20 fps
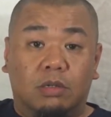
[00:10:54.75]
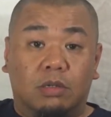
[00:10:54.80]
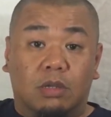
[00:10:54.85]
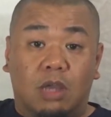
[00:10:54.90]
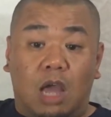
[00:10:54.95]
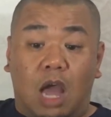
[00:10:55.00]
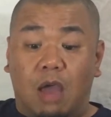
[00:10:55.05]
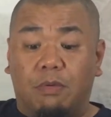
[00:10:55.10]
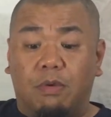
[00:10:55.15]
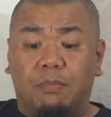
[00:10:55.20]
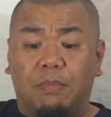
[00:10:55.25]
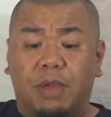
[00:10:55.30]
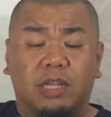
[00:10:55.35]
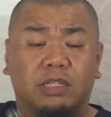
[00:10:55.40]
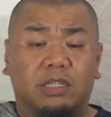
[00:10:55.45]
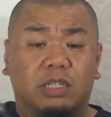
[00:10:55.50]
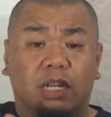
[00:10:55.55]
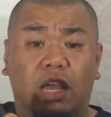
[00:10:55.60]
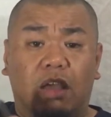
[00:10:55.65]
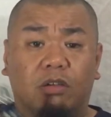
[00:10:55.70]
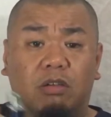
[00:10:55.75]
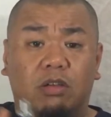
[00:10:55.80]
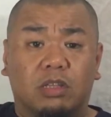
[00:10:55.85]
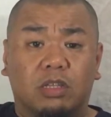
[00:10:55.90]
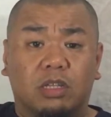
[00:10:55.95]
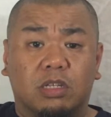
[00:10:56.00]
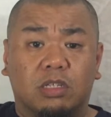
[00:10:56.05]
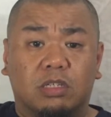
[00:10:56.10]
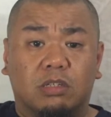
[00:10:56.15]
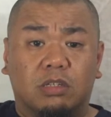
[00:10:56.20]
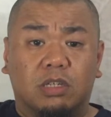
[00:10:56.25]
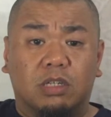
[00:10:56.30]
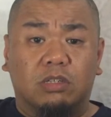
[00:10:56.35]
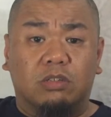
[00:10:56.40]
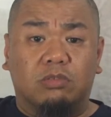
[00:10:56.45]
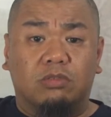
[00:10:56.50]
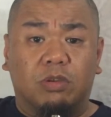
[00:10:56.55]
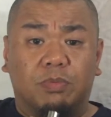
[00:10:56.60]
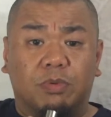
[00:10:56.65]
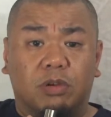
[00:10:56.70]
I'm amazed at how good this
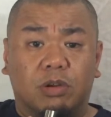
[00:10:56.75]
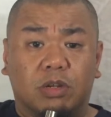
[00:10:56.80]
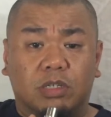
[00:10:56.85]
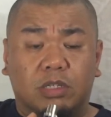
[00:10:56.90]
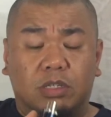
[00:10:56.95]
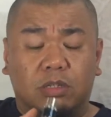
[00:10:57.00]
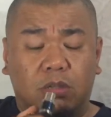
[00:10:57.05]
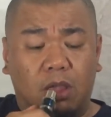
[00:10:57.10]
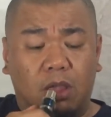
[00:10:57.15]
dripper is.